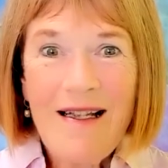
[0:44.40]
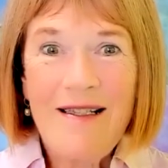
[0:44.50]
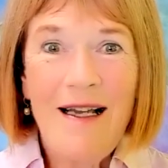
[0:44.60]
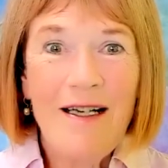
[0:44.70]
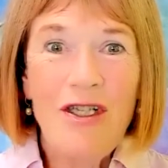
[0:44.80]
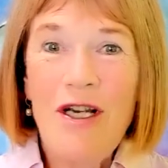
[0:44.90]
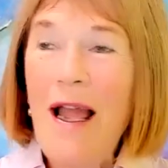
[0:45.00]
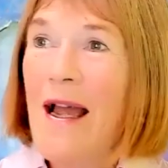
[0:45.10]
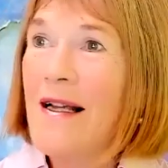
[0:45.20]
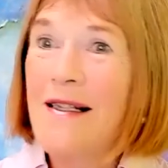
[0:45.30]
such
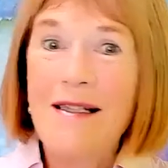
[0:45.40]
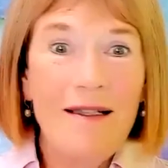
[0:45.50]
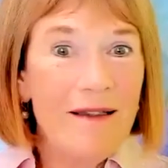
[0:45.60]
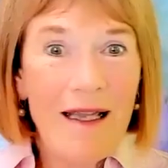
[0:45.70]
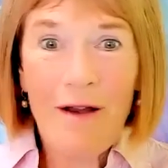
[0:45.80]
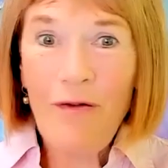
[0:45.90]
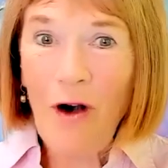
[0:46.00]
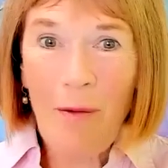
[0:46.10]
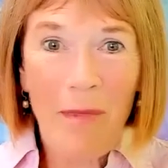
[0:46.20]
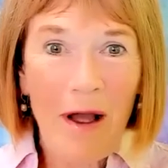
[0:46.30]
as if
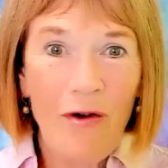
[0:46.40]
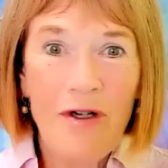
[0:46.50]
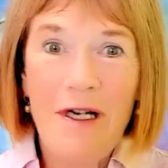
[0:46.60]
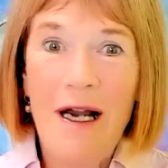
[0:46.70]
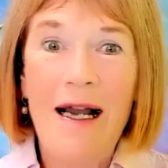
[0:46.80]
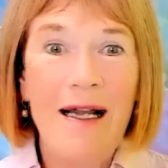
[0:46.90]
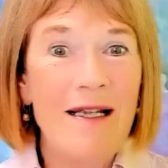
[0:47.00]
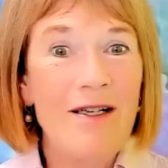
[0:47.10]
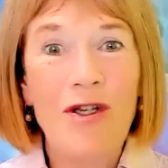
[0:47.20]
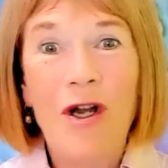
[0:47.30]
our mother
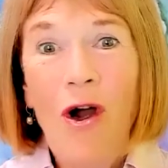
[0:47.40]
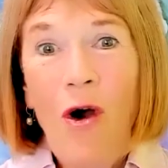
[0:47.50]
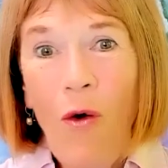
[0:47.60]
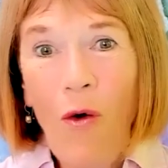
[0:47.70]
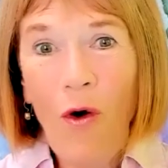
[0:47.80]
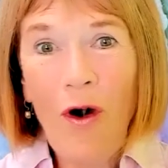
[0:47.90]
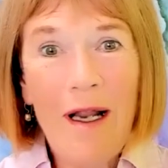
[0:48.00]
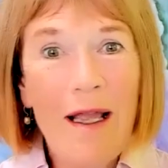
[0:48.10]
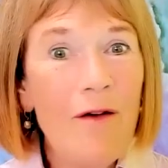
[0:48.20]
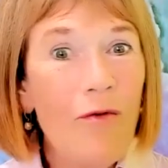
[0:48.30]
dies or
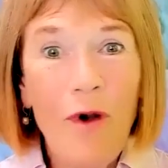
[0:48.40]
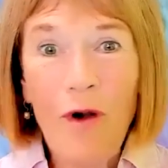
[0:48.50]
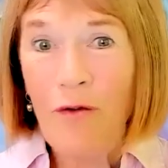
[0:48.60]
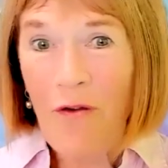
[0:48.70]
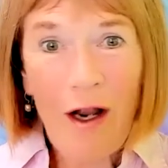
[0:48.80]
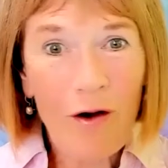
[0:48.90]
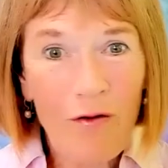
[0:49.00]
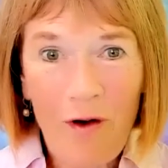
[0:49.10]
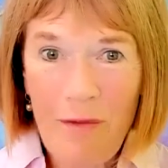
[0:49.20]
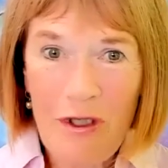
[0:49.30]
if we're
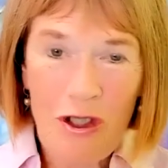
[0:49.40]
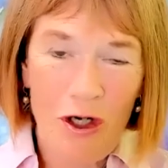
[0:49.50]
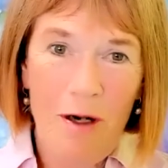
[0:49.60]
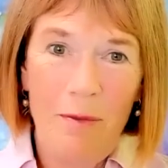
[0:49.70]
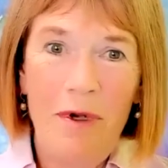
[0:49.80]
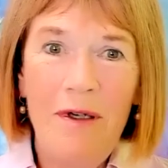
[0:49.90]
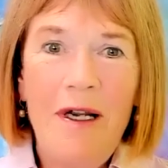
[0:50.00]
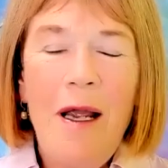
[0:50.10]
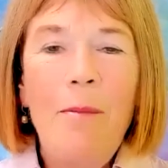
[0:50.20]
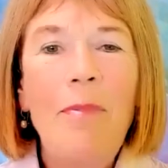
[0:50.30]
fired from the job.
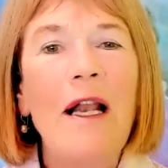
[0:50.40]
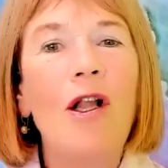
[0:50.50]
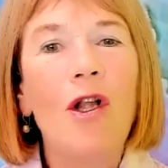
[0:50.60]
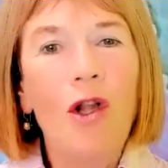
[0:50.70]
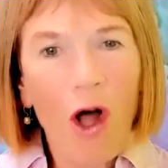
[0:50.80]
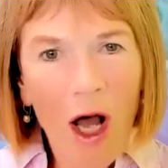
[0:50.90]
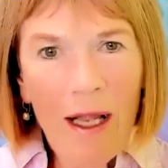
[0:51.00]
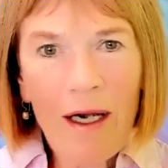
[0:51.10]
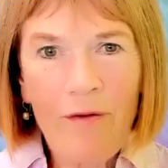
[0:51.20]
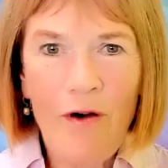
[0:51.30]
But a
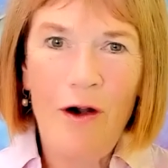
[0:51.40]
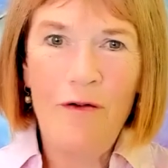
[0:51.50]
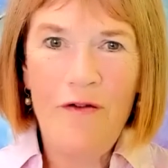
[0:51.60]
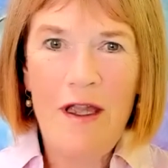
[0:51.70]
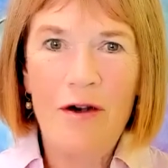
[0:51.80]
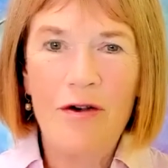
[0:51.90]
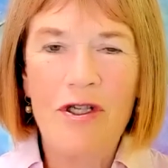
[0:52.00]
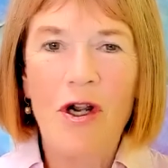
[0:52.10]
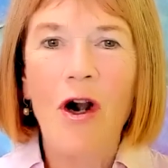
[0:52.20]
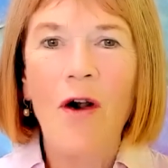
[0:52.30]
lot of our
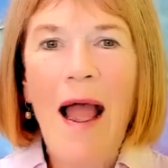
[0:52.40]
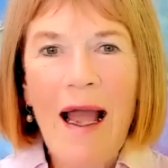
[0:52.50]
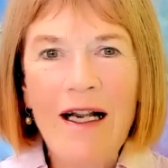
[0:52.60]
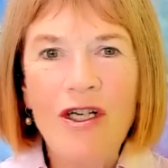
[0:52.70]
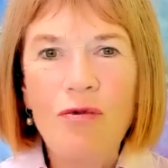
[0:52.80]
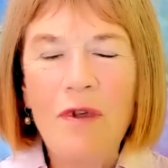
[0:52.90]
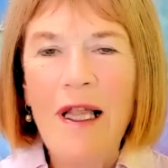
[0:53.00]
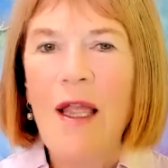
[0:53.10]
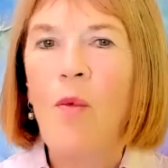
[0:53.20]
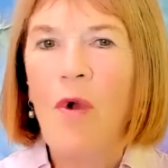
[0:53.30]
fears are
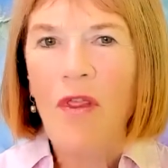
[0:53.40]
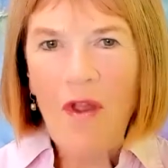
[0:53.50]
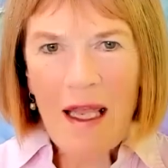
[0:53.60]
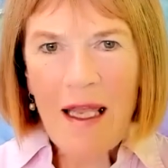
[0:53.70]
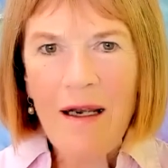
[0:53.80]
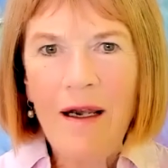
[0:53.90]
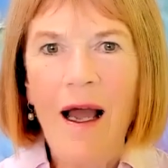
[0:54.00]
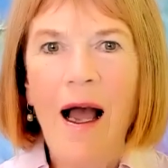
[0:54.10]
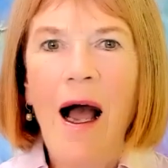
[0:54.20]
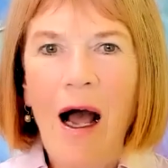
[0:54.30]
actually
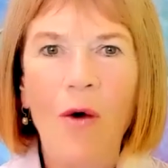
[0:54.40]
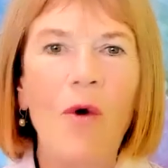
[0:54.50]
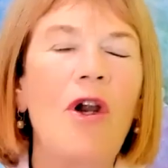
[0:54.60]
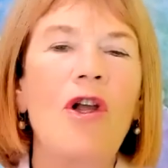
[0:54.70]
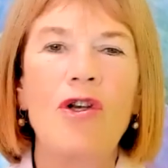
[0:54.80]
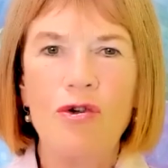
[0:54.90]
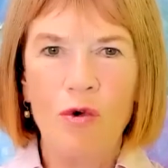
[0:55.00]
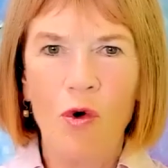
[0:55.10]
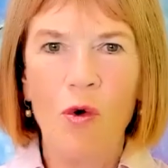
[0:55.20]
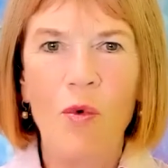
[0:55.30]
within our
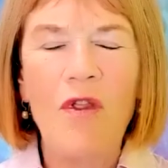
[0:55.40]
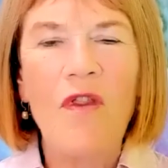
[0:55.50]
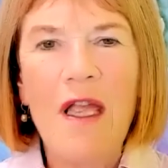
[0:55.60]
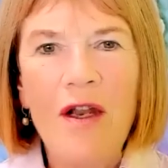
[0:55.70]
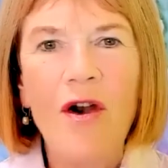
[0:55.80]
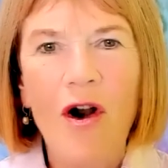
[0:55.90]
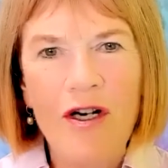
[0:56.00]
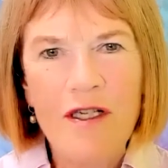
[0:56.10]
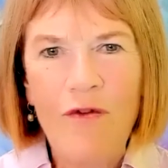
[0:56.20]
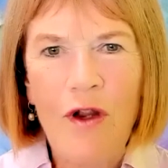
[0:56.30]
control, within
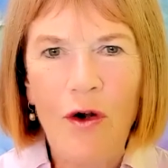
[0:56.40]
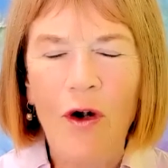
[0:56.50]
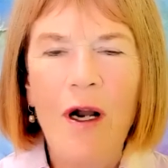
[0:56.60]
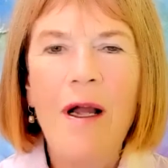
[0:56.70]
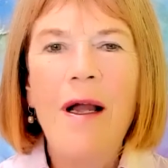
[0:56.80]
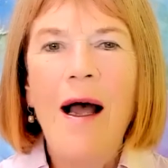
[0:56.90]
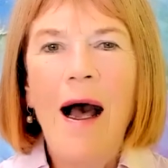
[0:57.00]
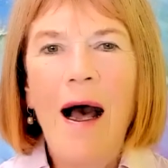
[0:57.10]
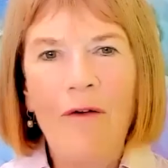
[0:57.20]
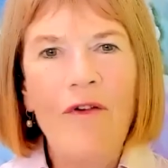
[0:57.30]
our sphere
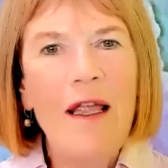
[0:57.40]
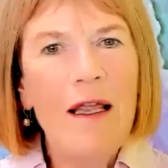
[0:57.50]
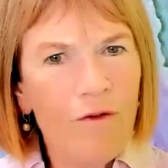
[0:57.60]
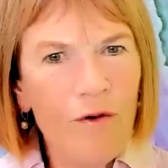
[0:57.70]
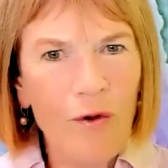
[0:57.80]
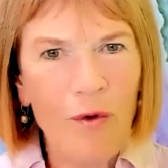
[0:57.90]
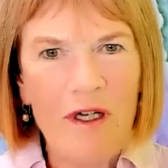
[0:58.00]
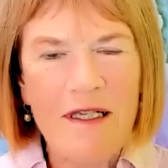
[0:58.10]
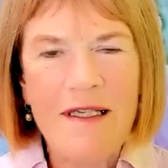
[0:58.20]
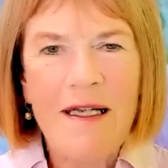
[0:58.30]
of
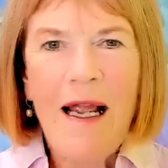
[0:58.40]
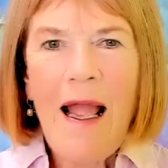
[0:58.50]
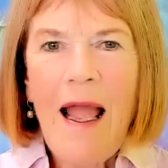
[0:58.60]
influence.